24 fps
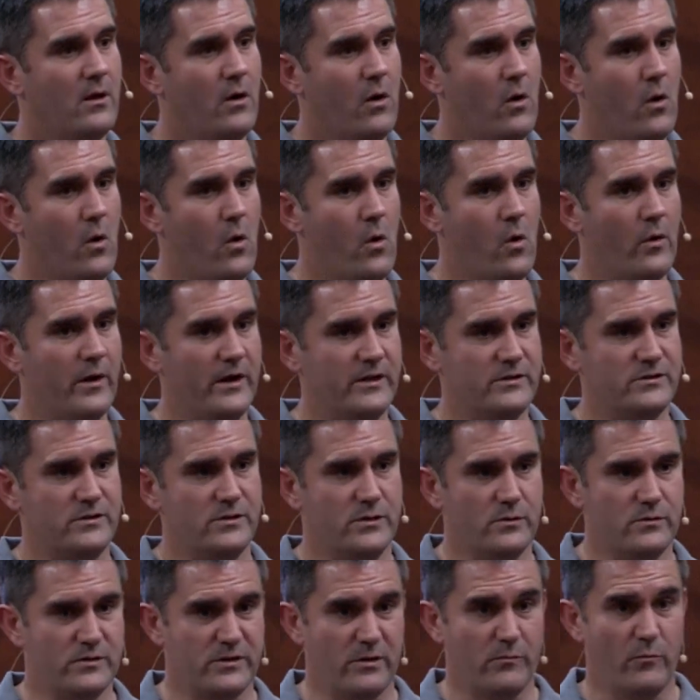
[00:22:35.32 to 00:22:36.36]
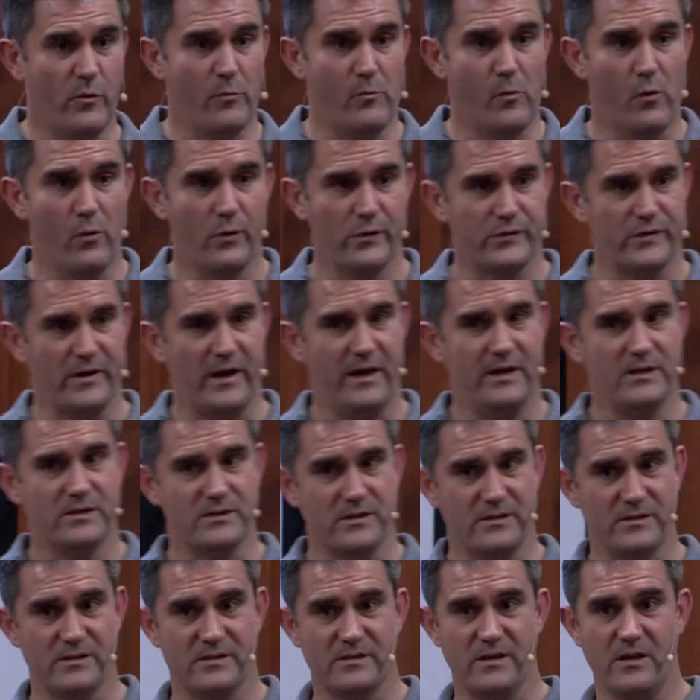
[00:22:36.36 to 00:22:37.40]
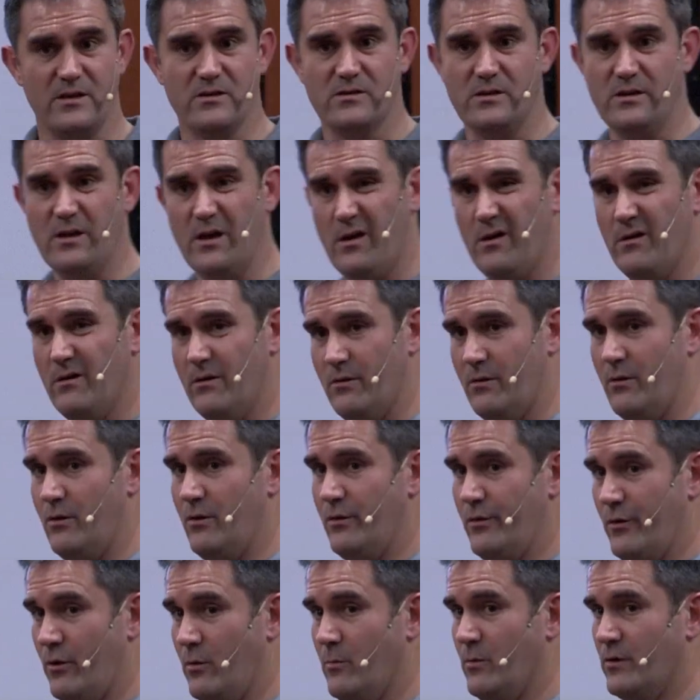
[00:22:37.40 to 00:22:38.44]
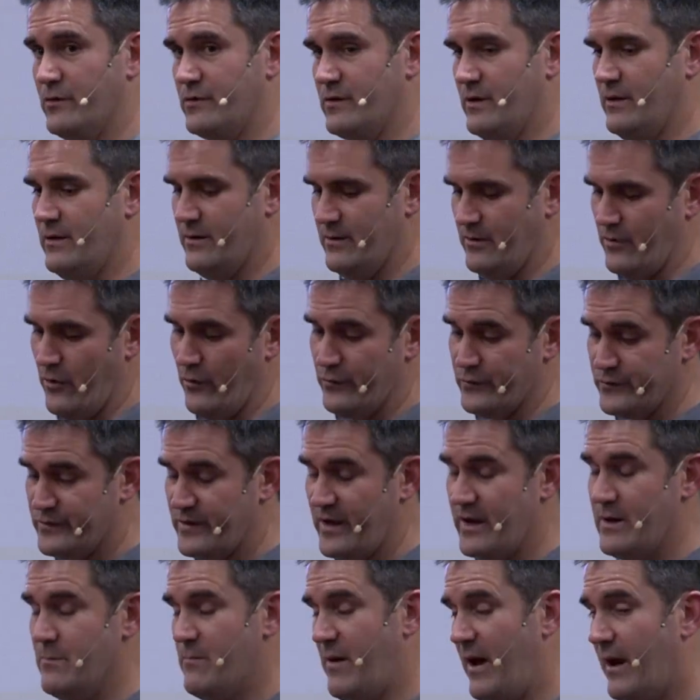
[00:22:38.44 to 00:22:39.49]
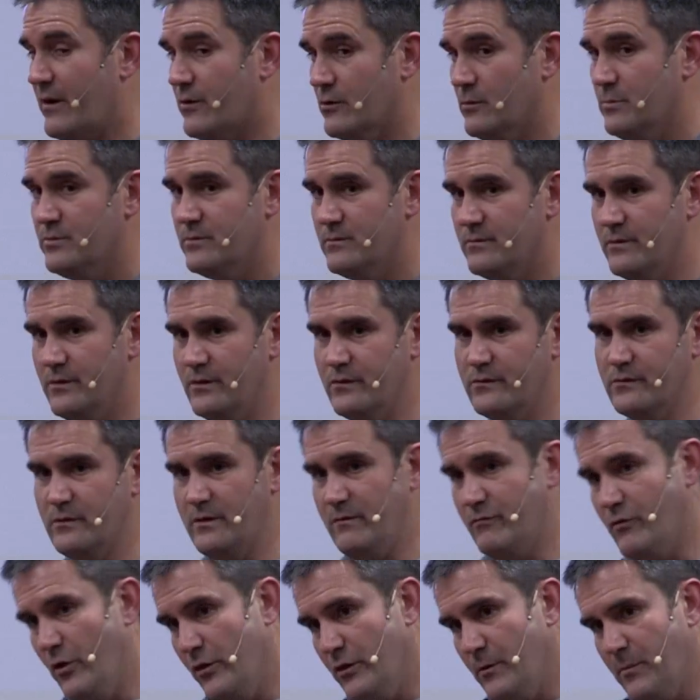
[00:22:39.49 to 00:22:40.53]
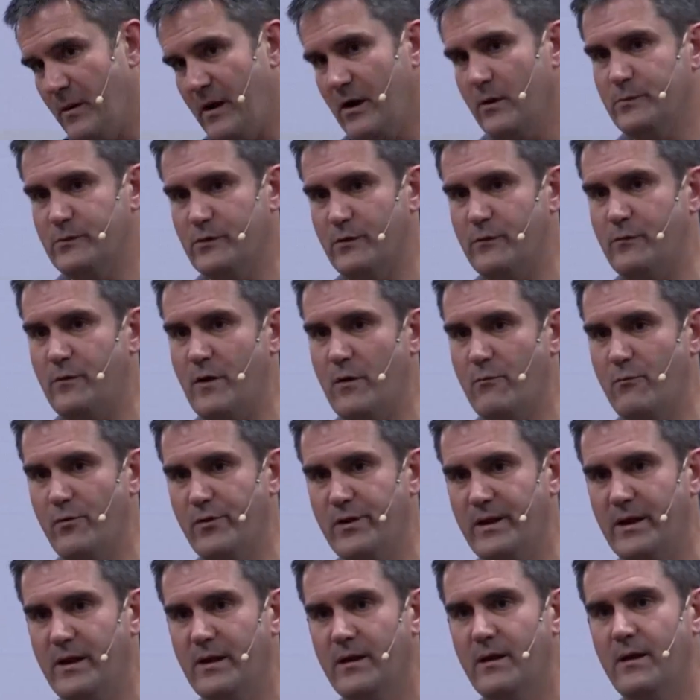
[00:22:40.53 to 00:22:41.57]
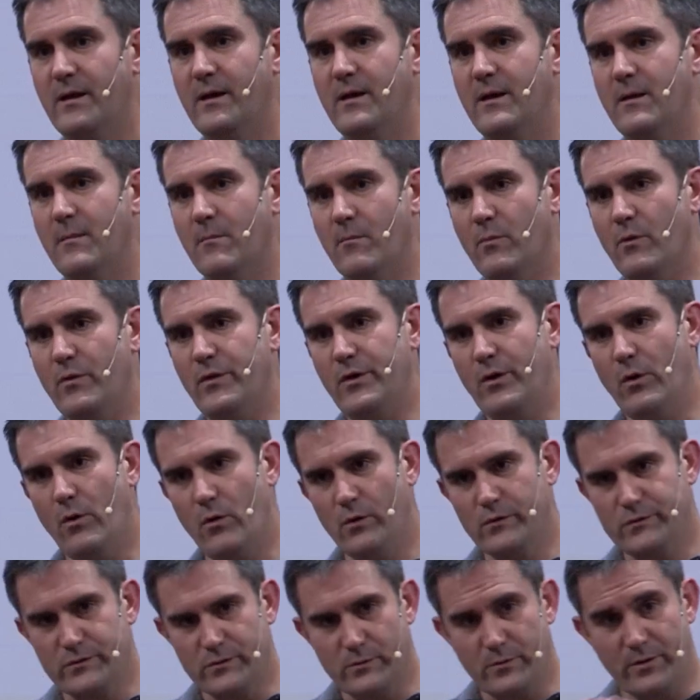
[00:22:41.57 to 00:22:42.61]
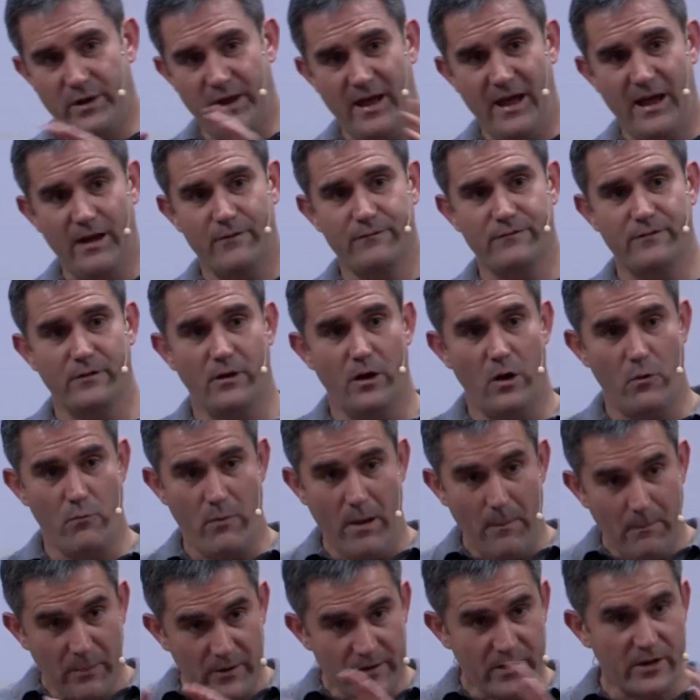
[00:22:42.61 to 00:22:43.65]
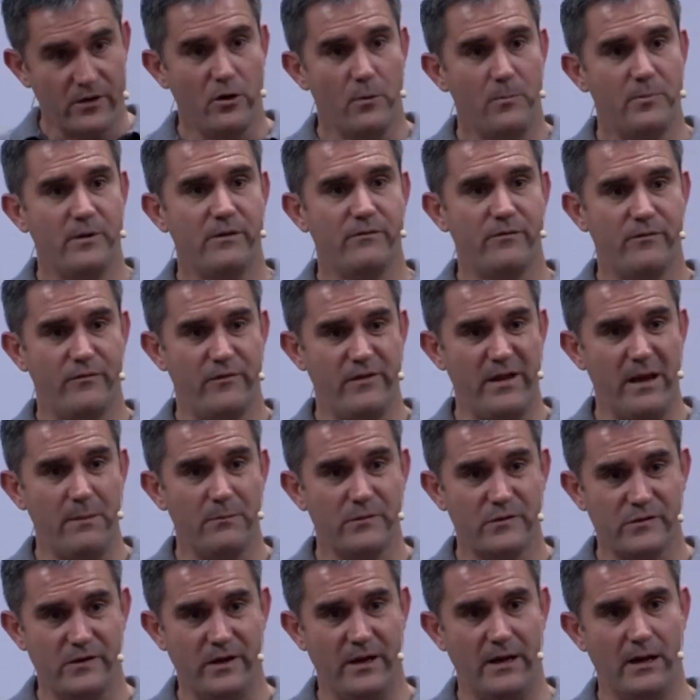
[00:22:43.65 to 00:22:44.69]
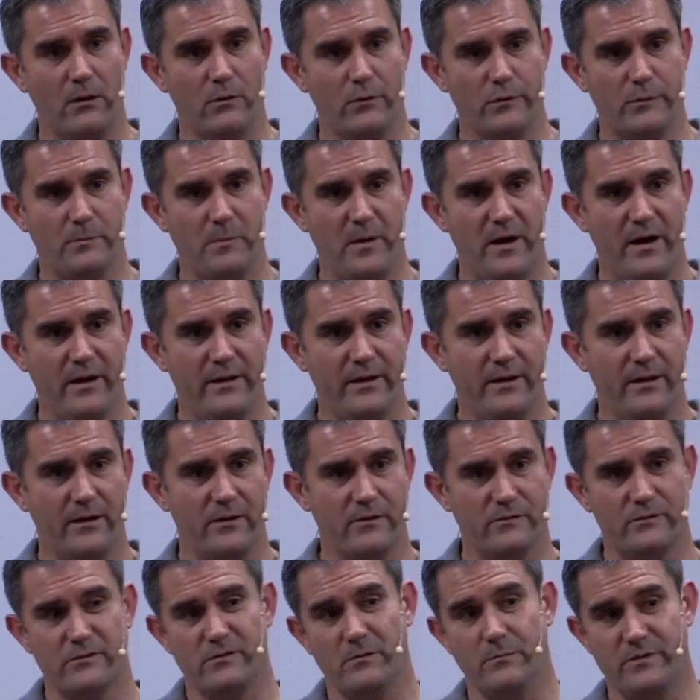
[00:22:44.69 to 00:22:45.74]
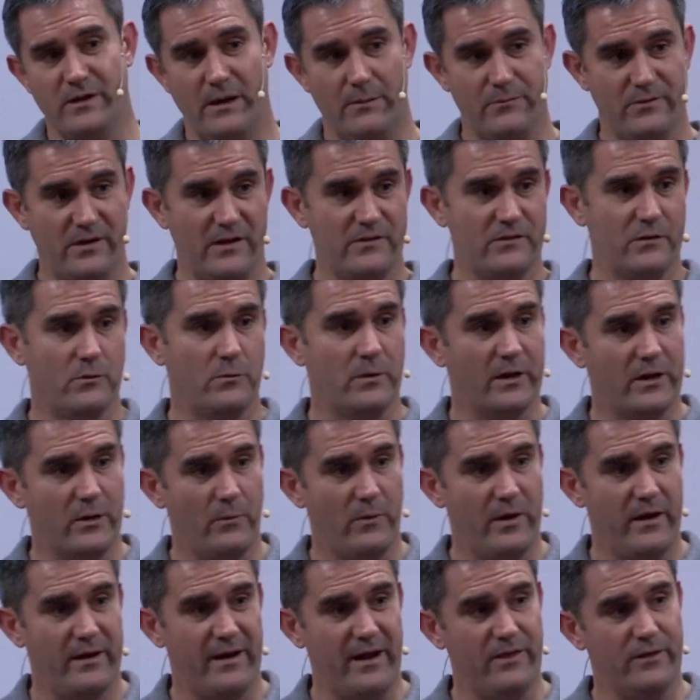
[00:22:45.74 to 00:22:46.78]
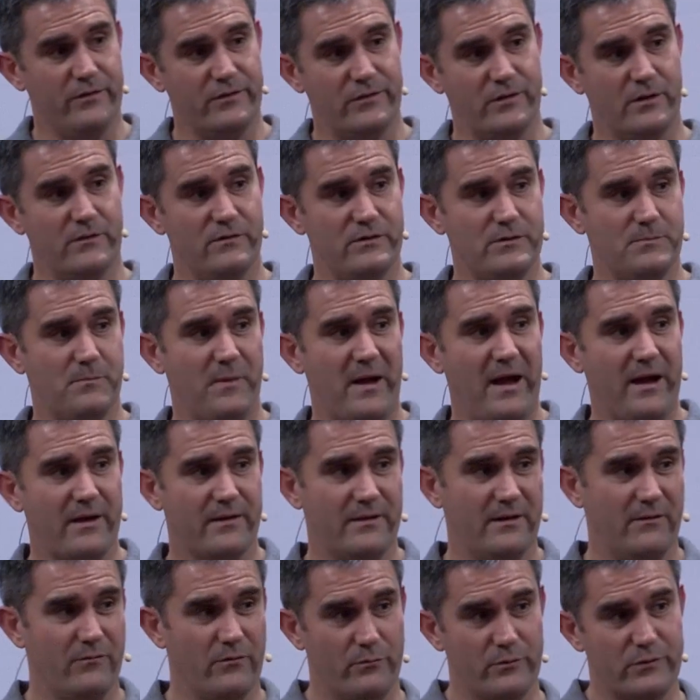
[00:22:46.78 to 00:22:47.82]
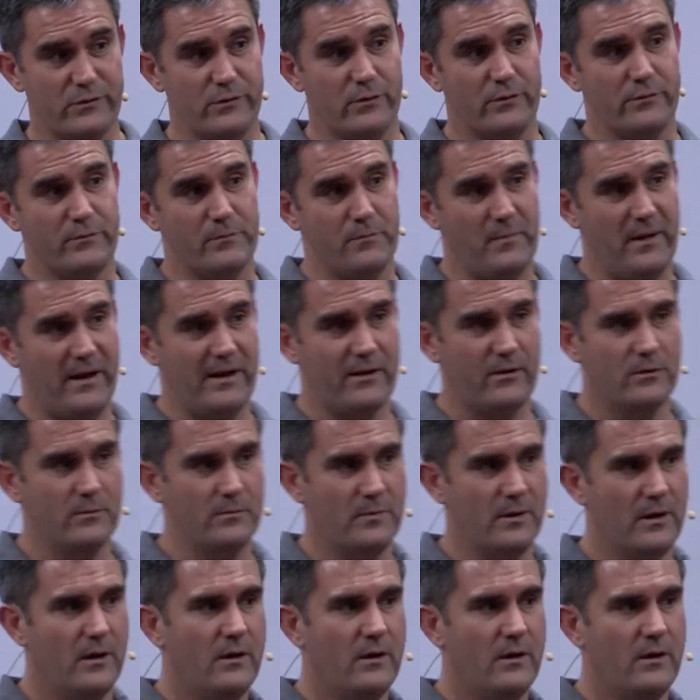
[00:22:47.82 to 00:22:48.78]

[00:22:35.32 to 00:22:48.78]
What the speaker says: Or it's used in remote sites as essentially almost an on-site backup. So they've got the backup software running, but they also want to have a replica copy of the VM sitting close by it, because sometimes that's a quicker way of getting the service back than to restore from backup.